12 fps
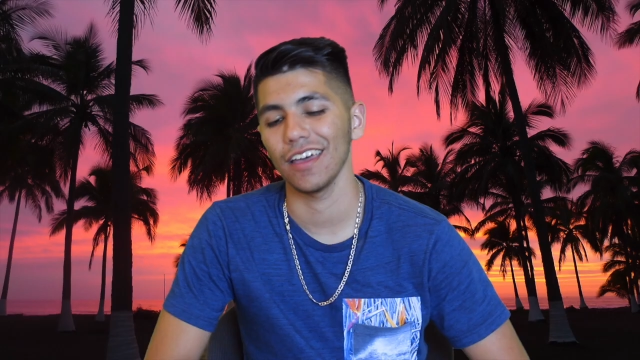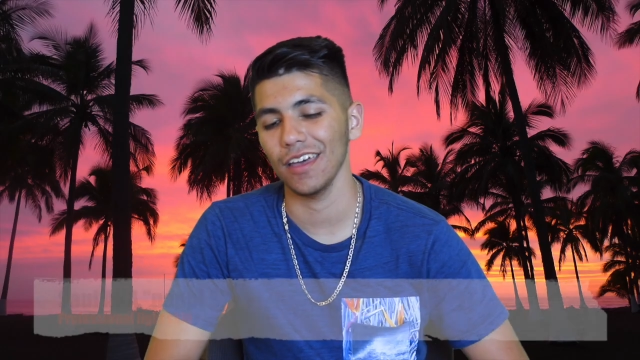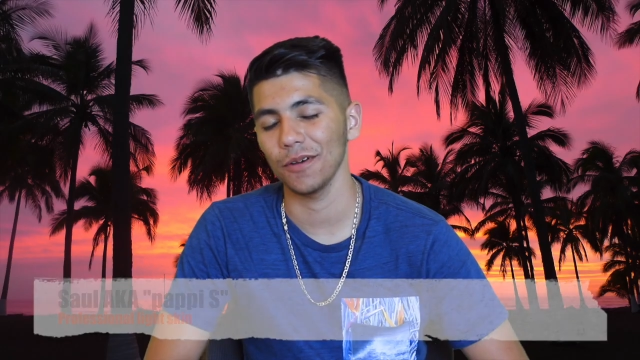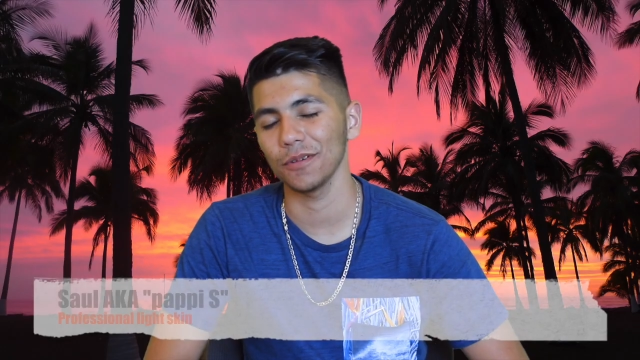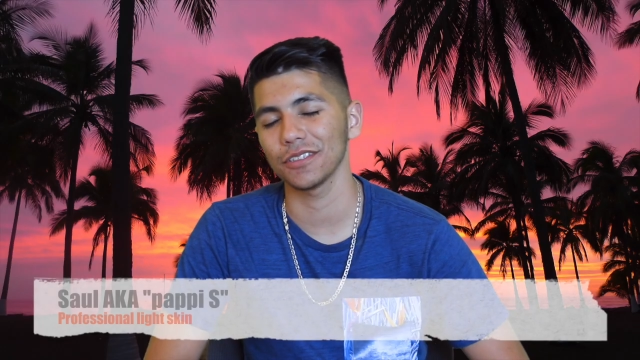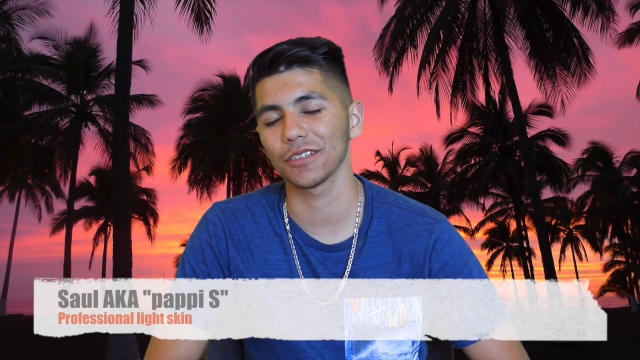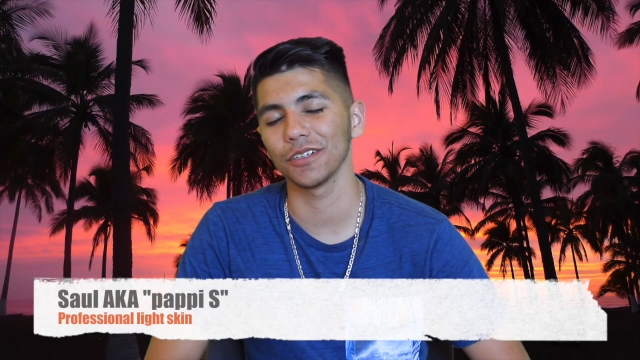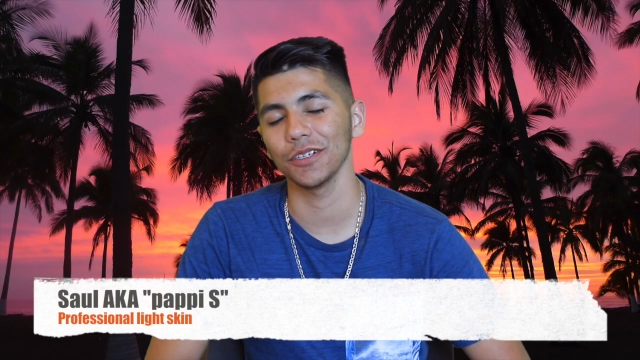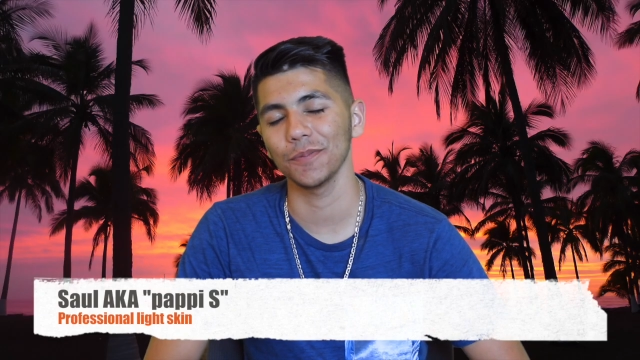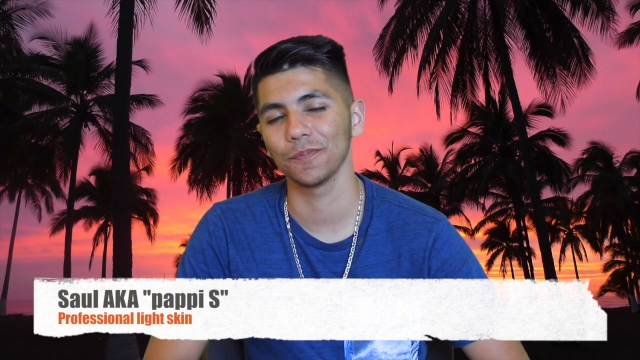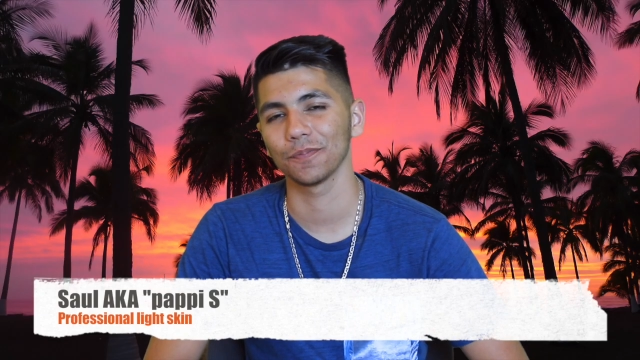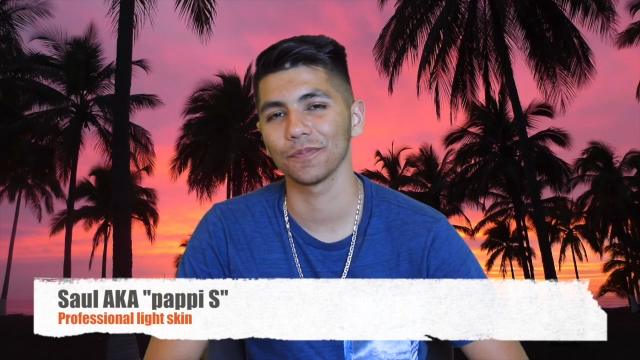Hey, what's
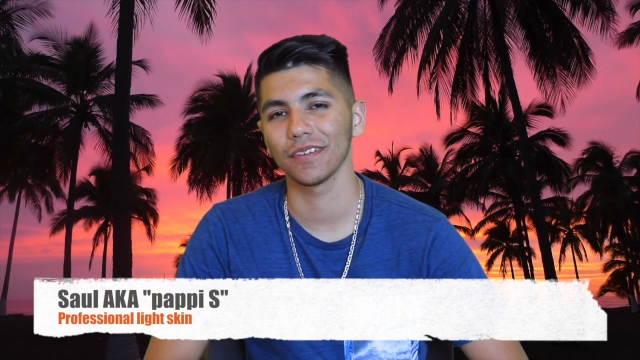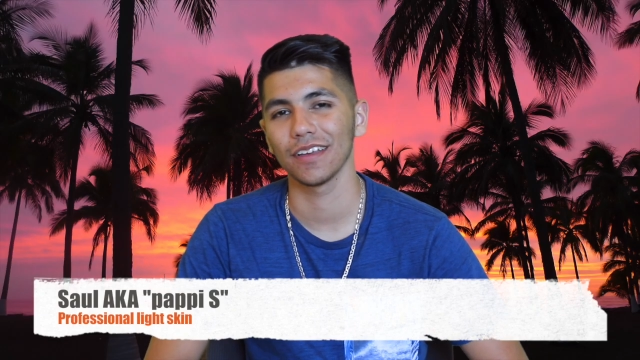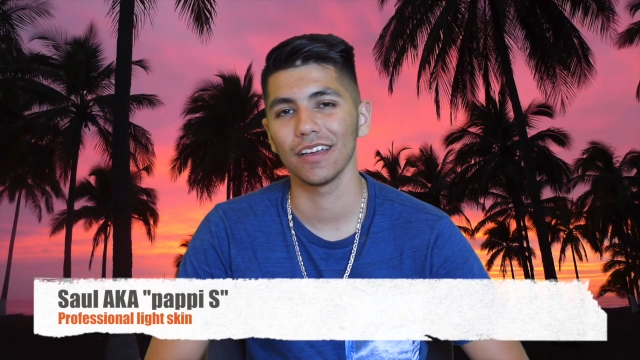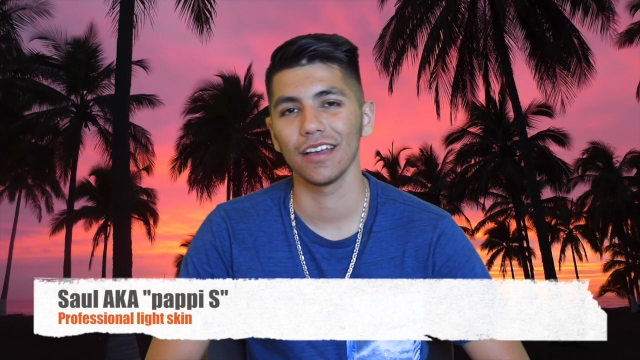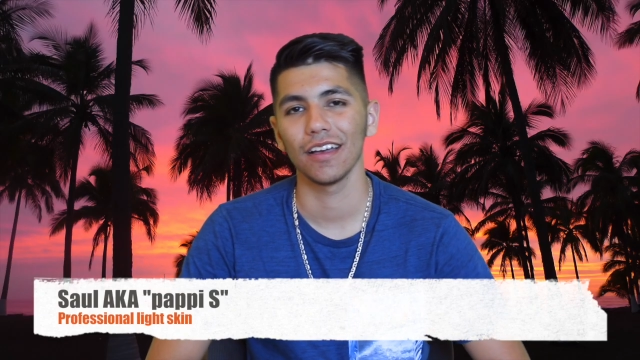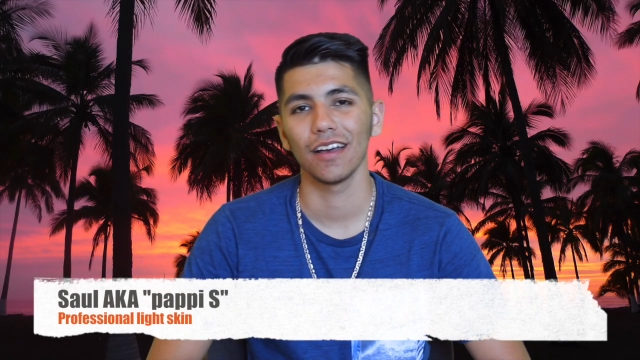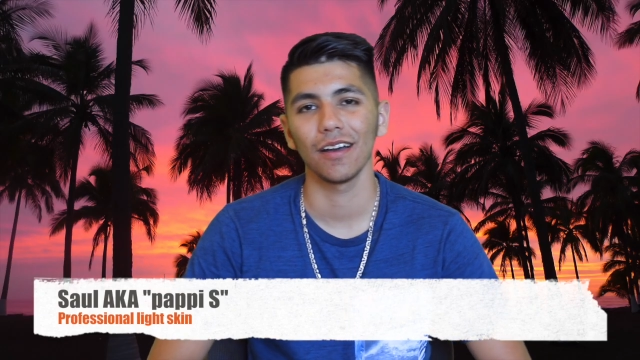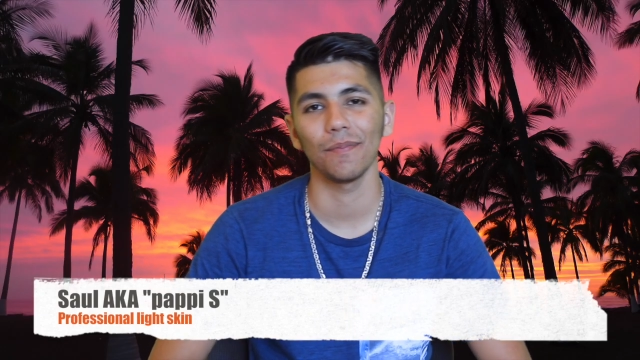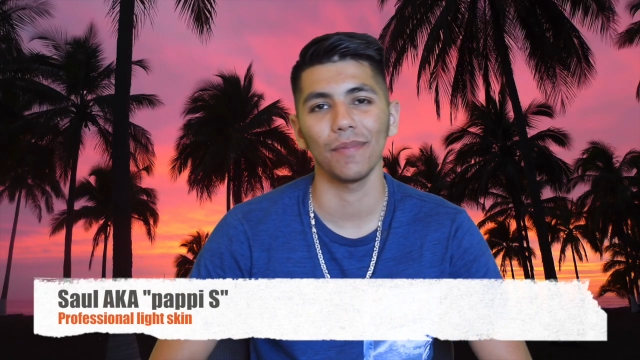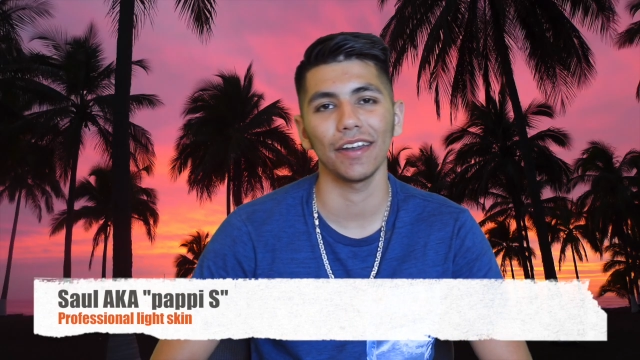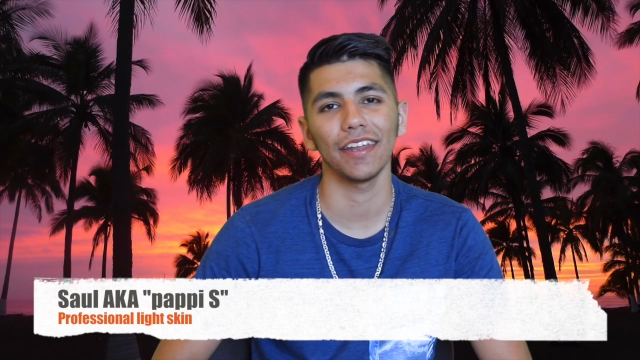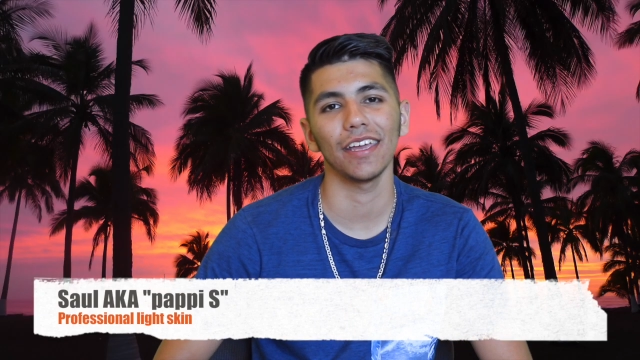good?
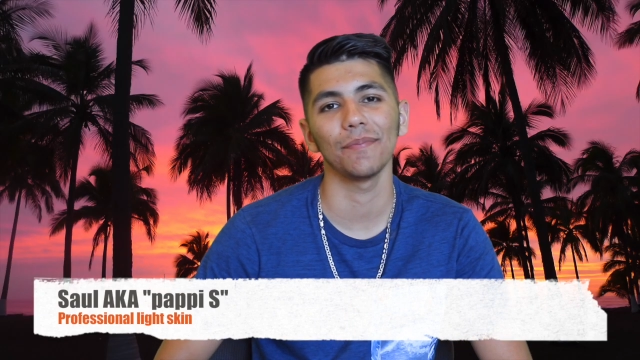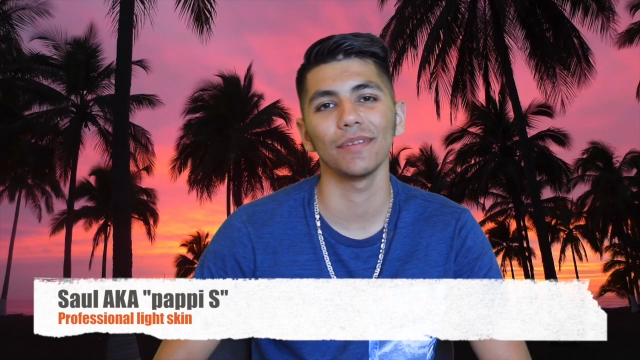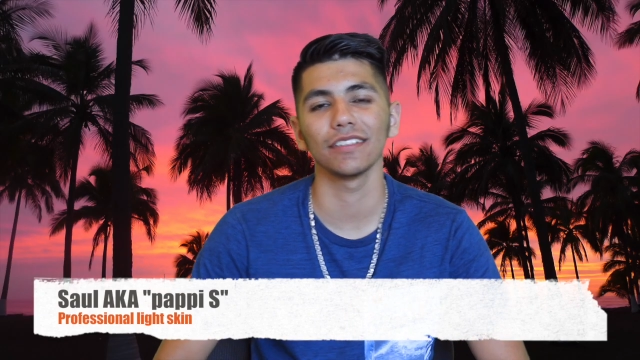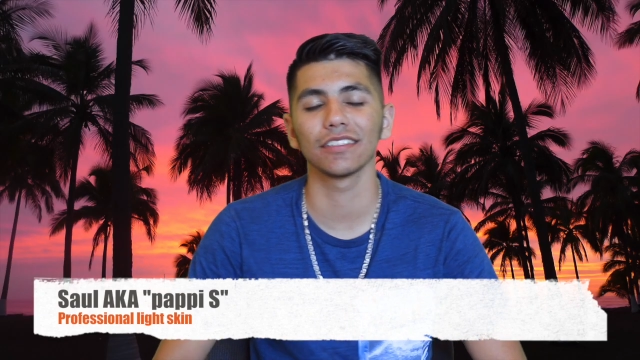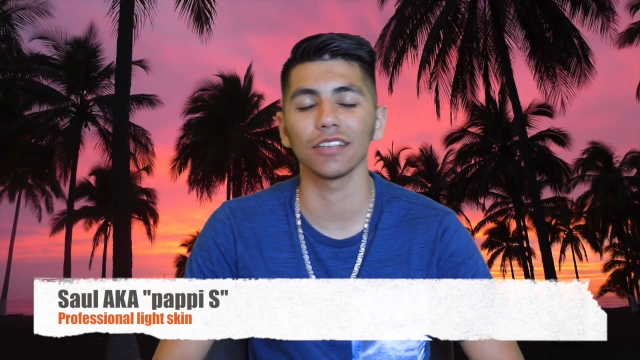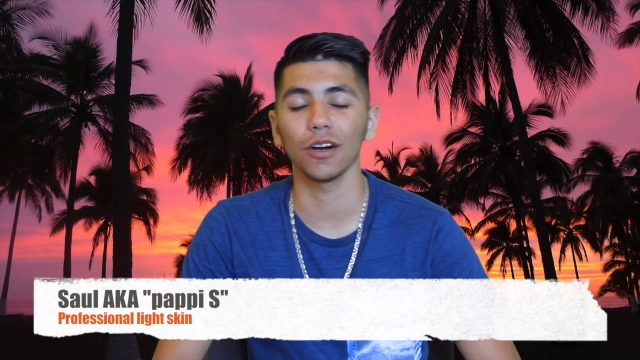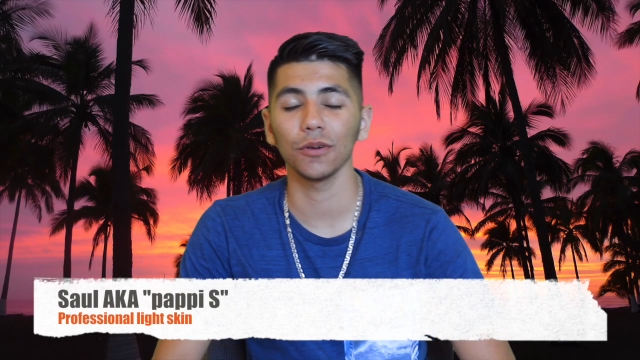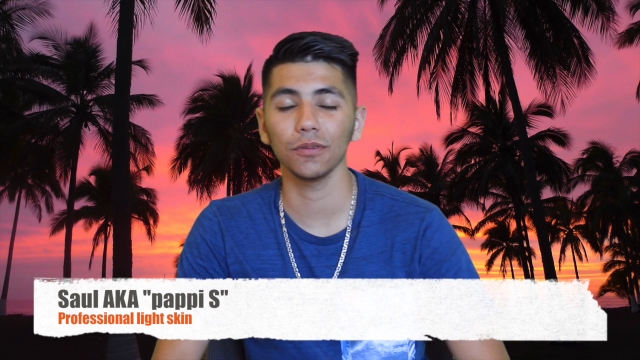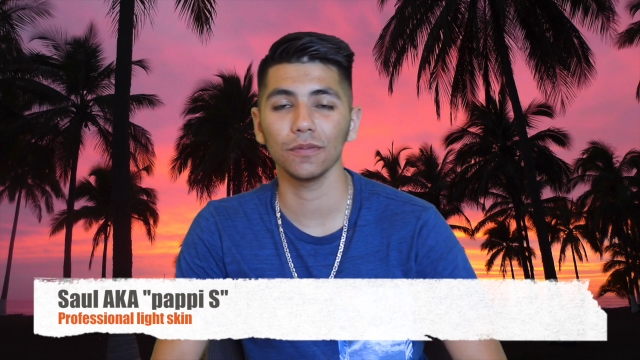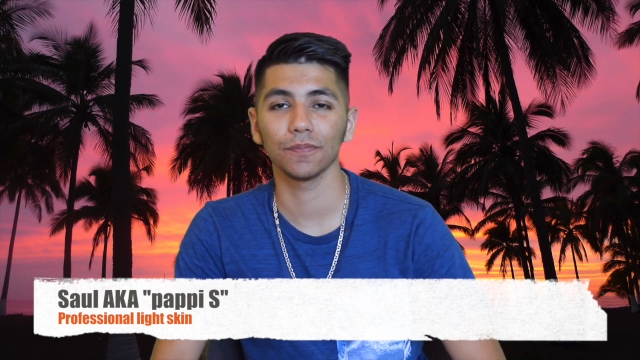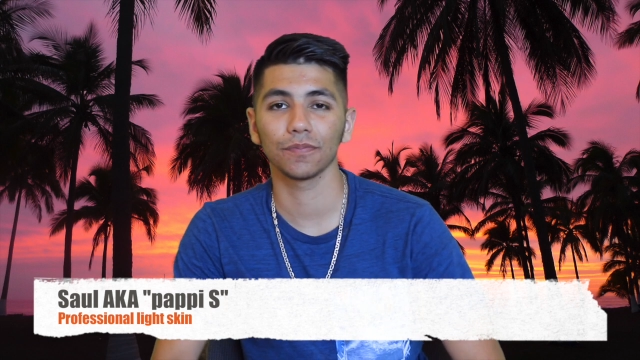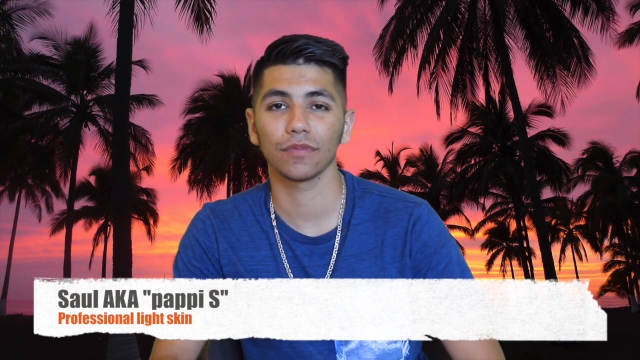My name is Saul.